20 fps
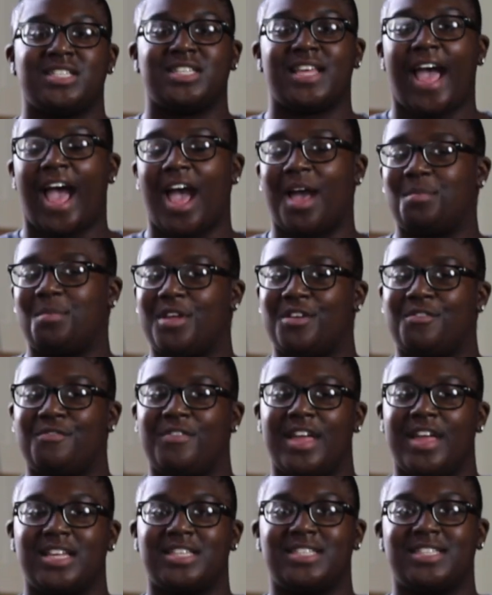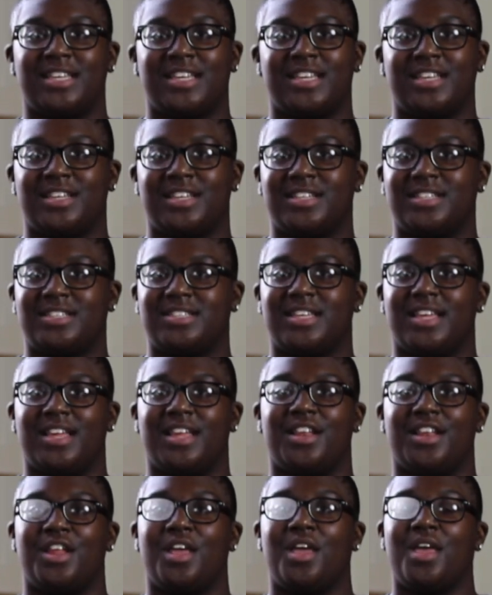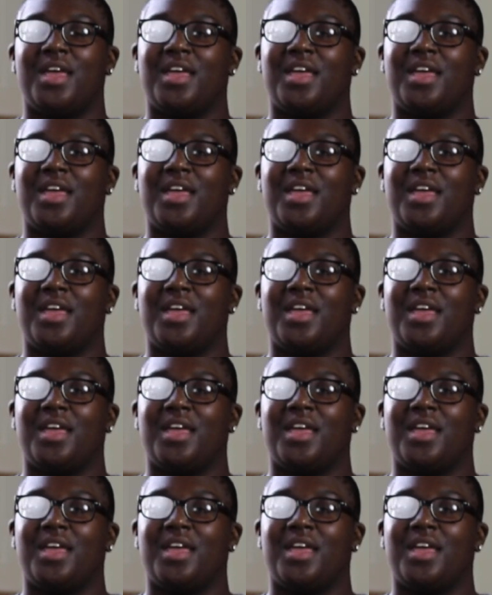happy faces and